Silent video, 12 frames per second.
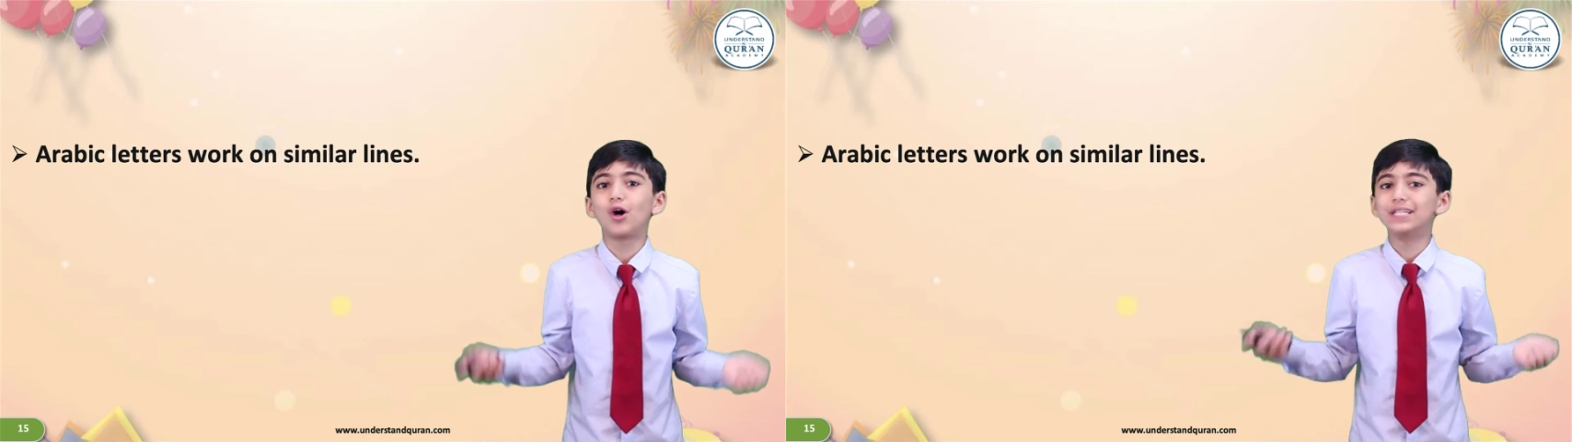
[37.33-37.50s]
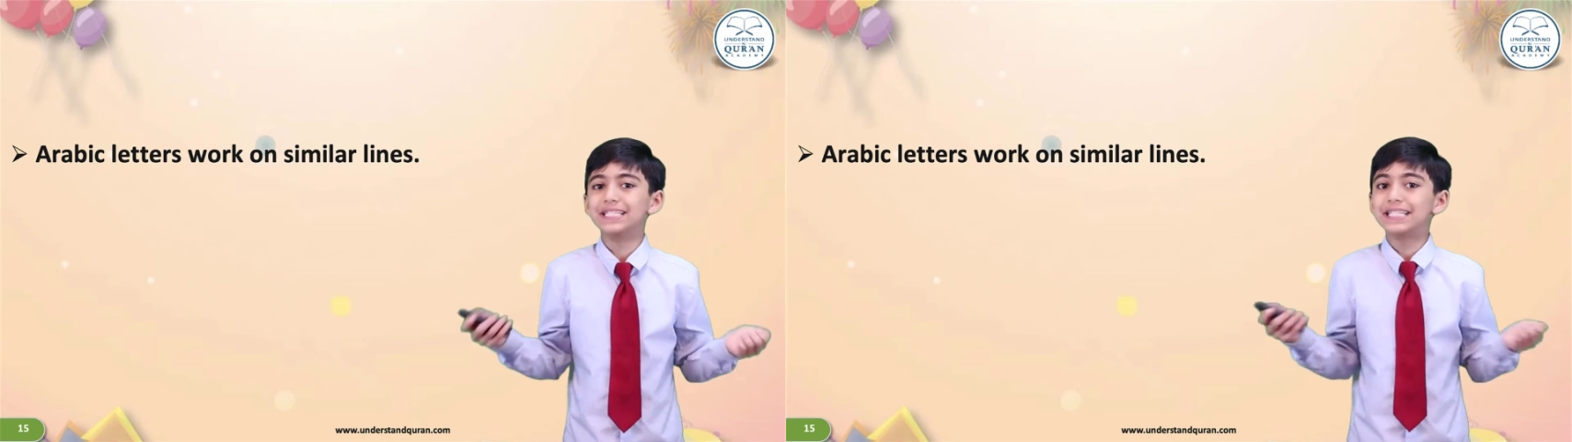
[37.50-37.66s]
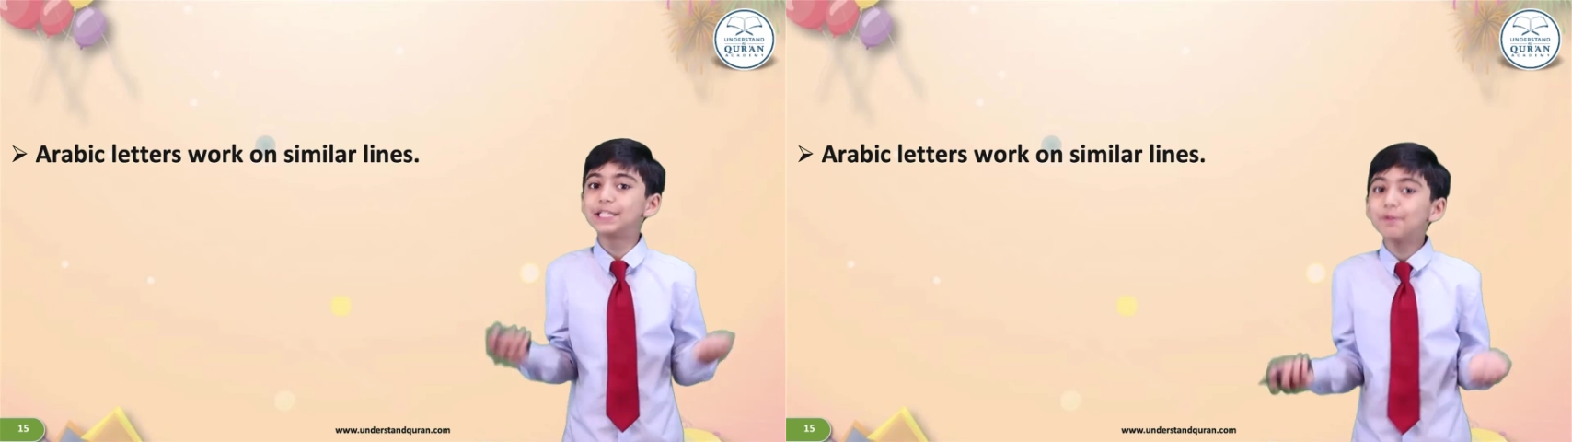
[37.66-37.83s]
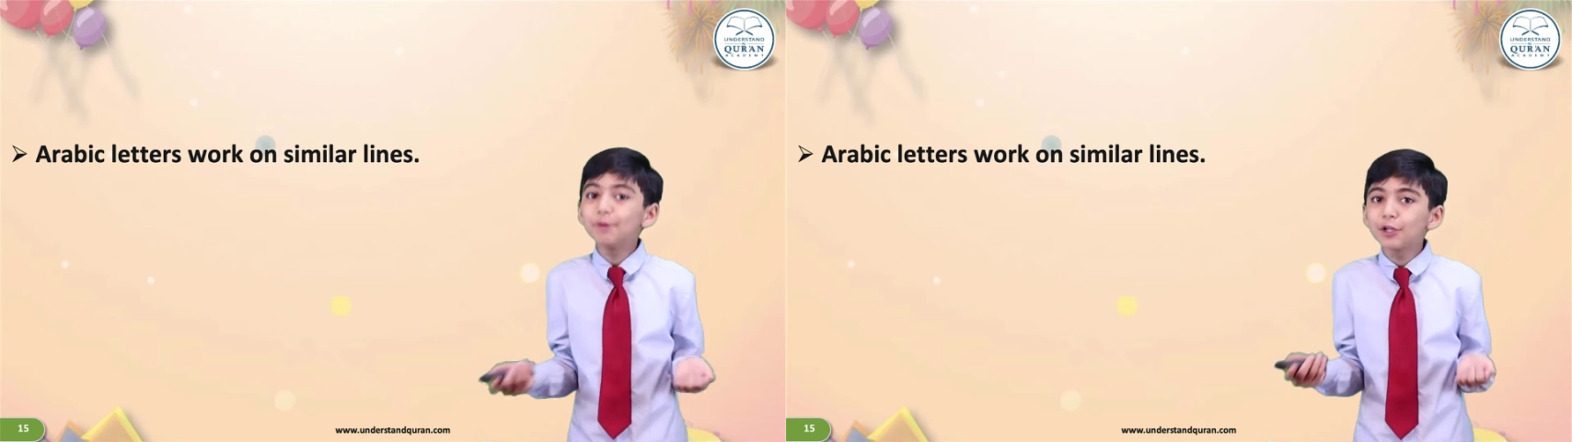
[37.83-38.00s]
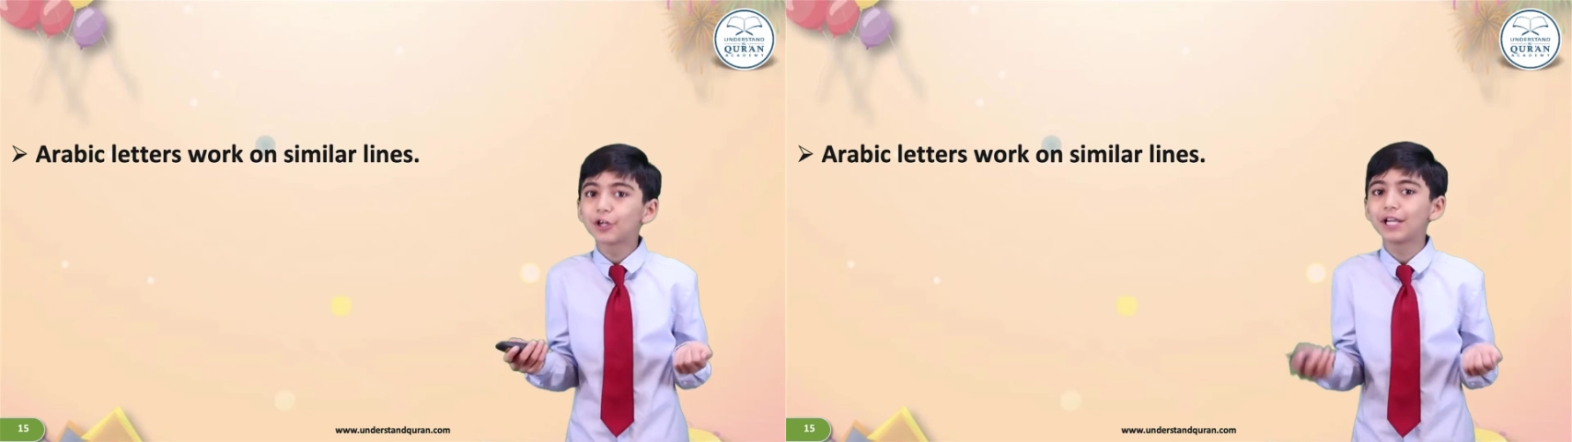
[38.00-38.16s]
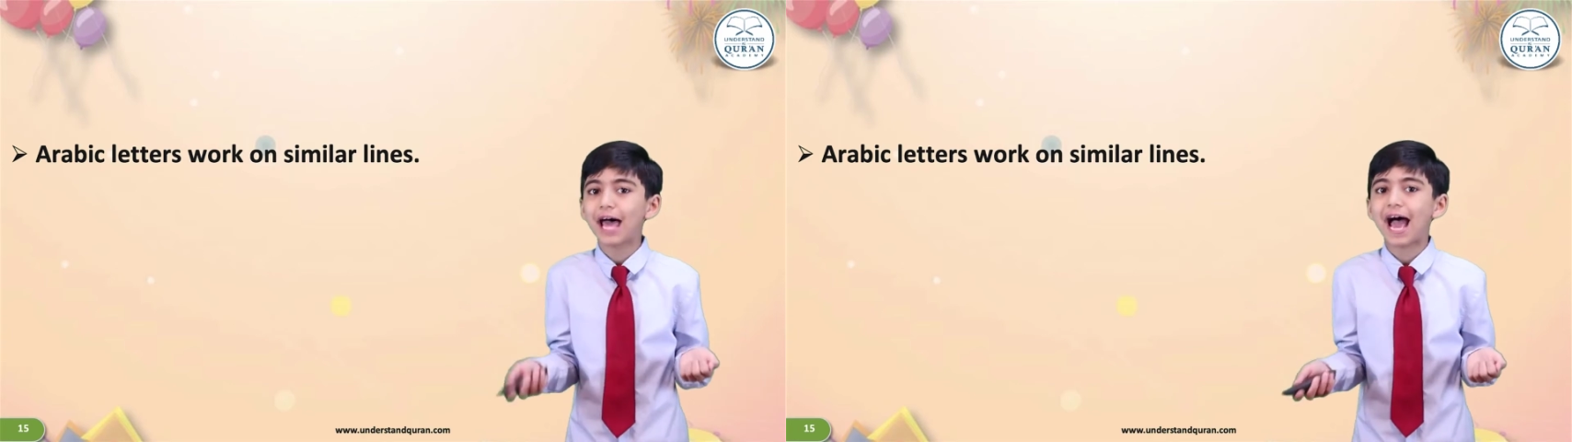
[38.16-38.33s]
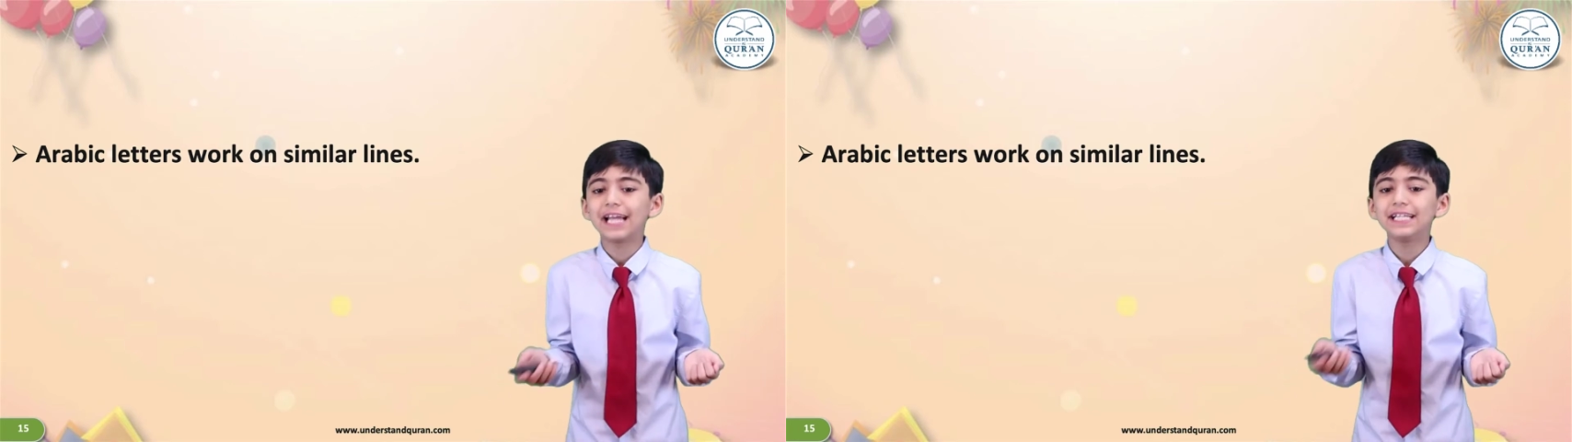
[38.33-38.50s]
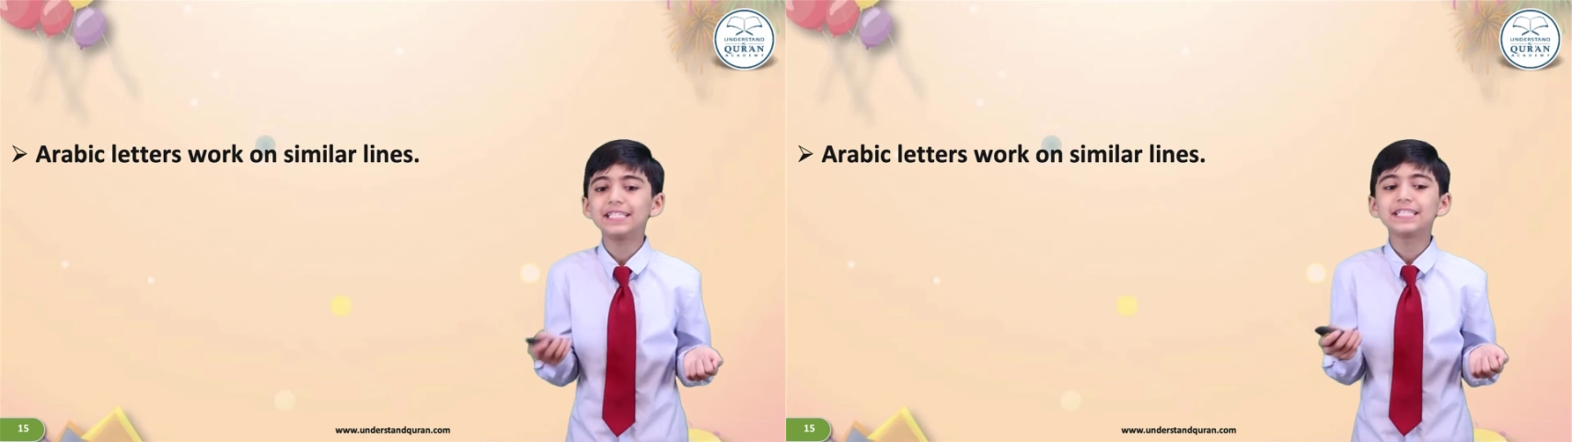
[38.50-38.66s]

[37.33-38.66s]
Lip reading: on similar lines.